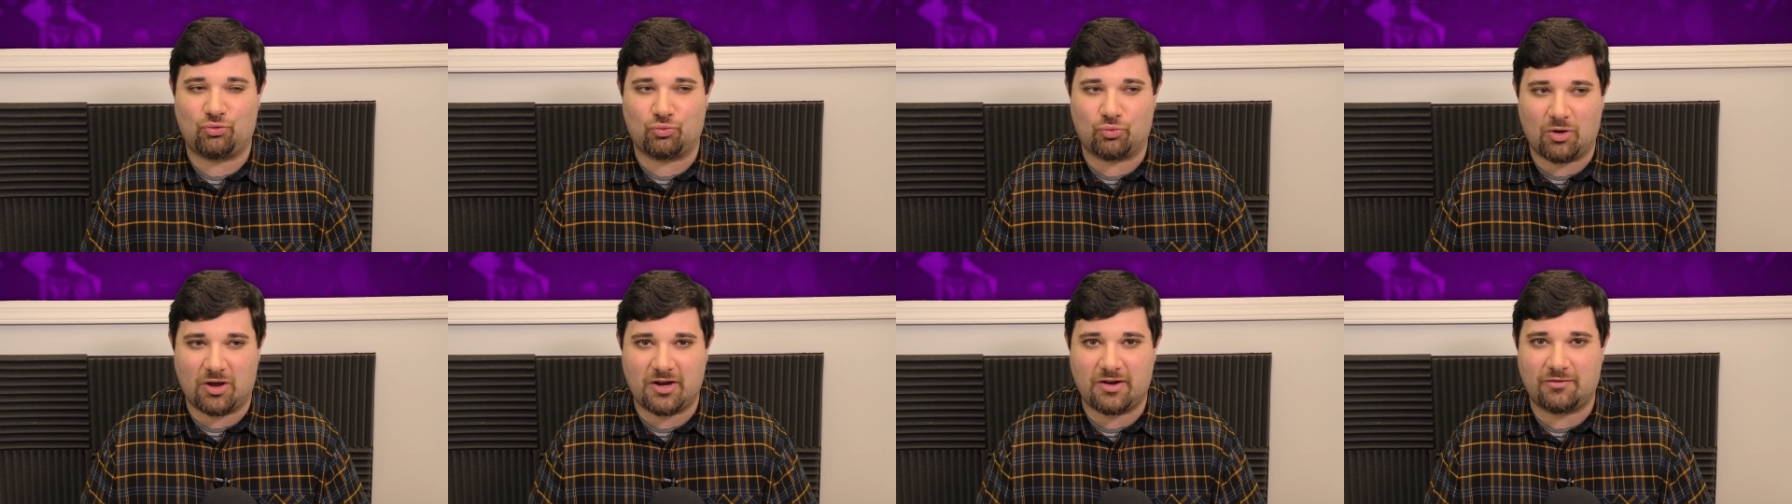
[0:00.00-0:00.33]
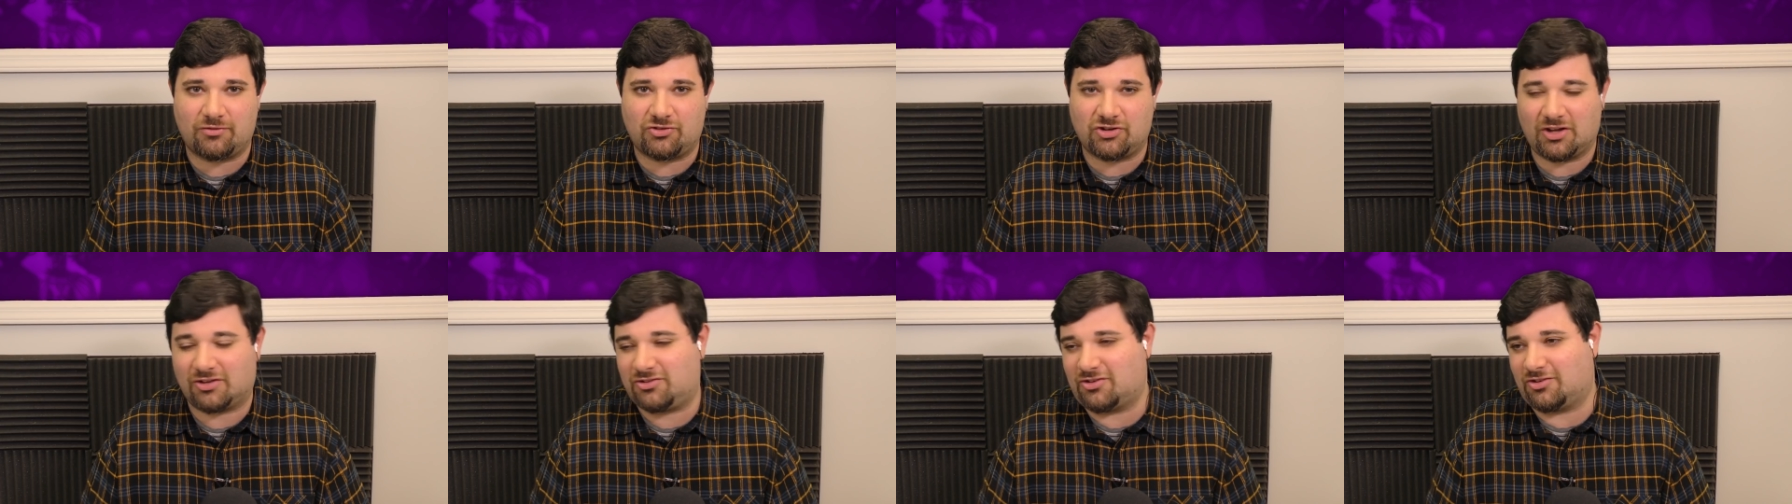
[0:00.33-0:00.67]
run
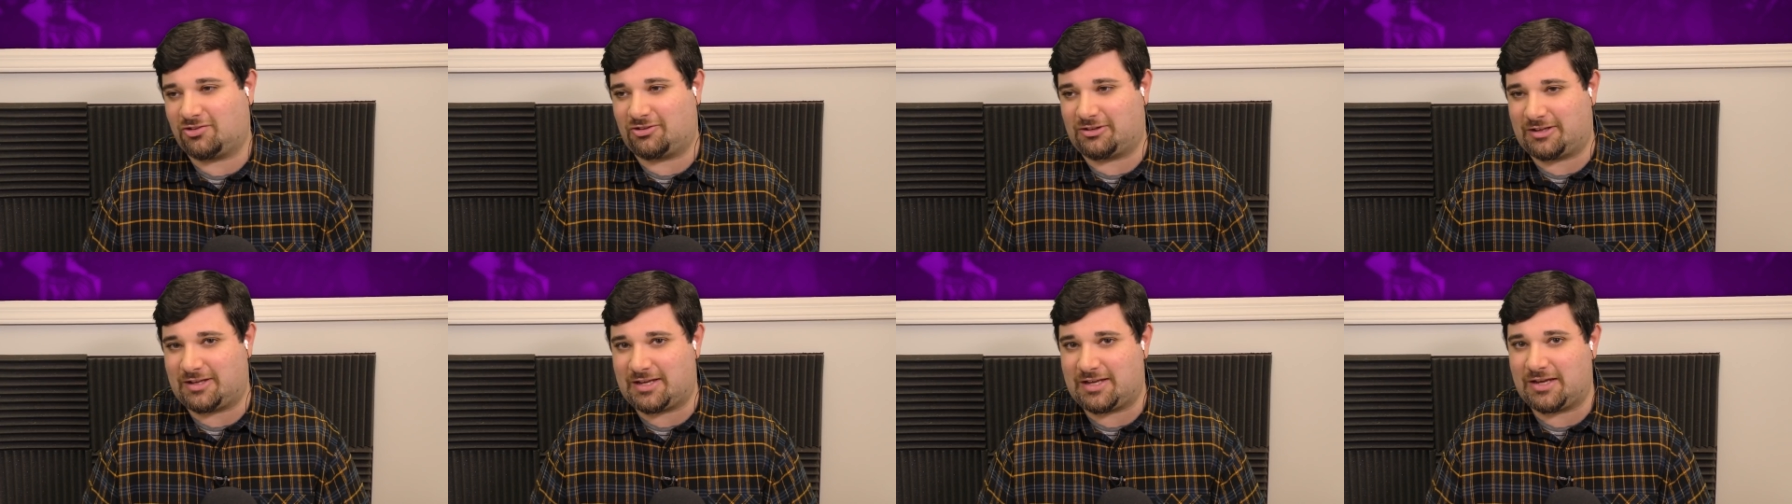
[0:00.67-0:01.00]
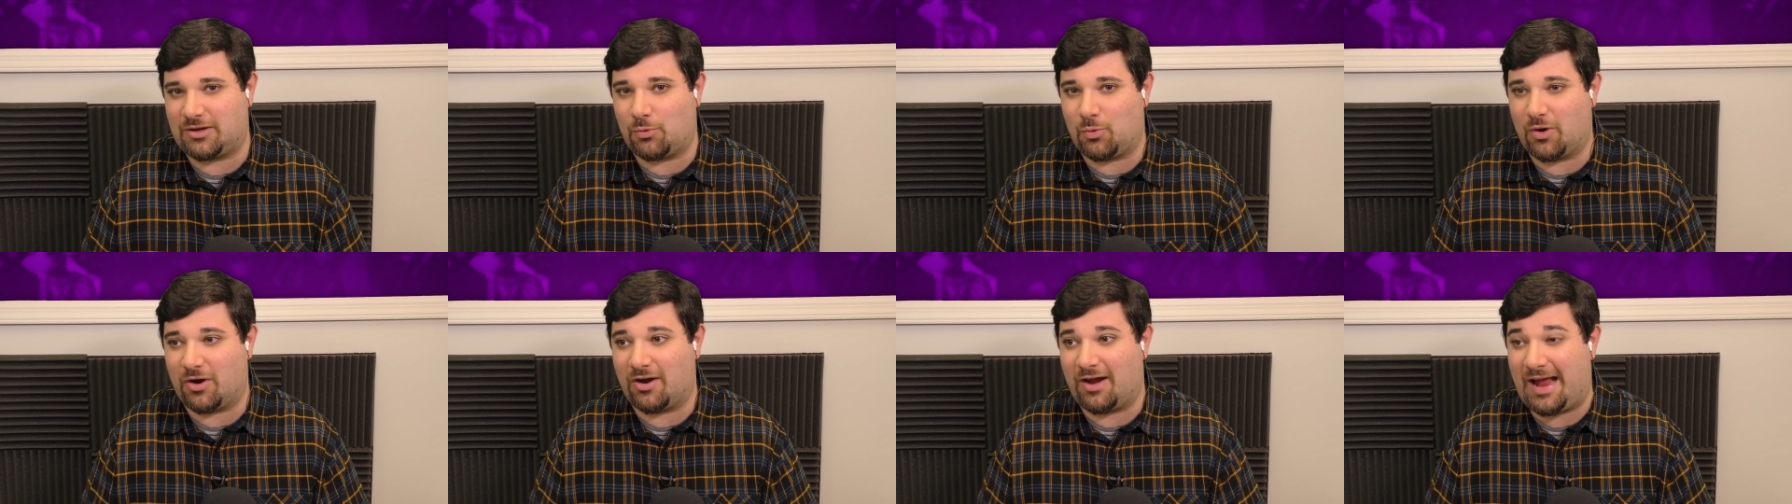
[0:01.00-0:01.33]
of Justice
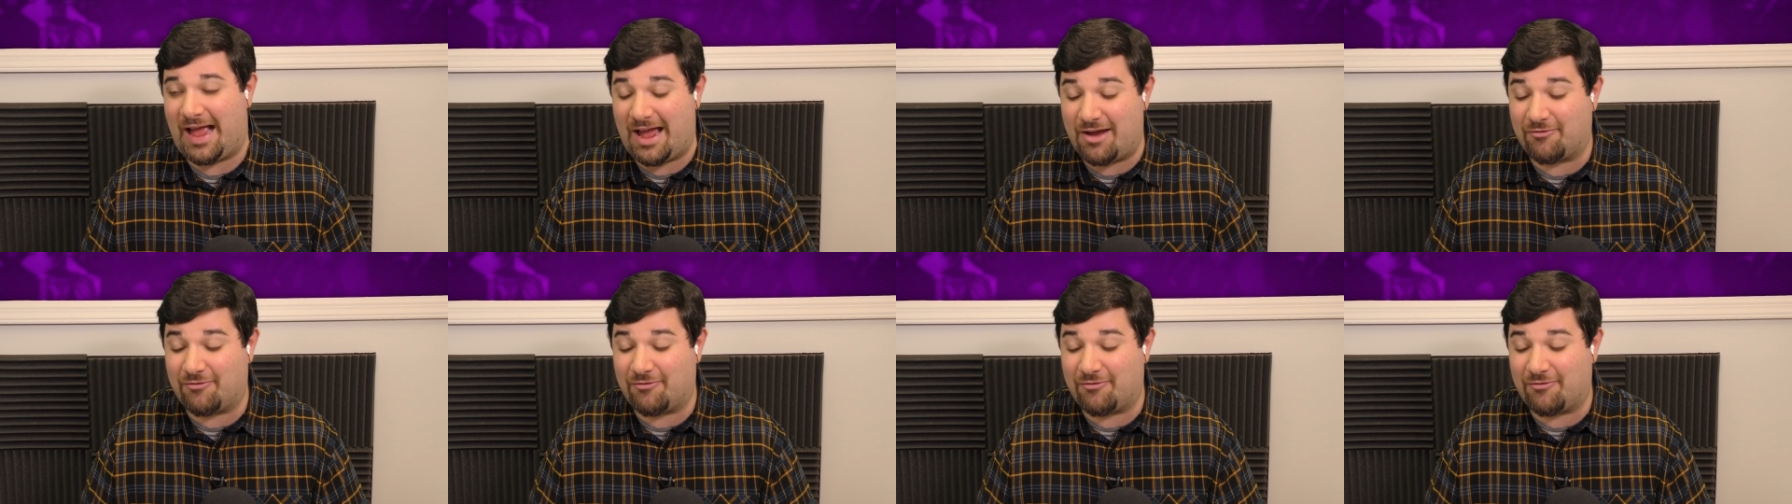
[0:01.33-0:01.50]
League where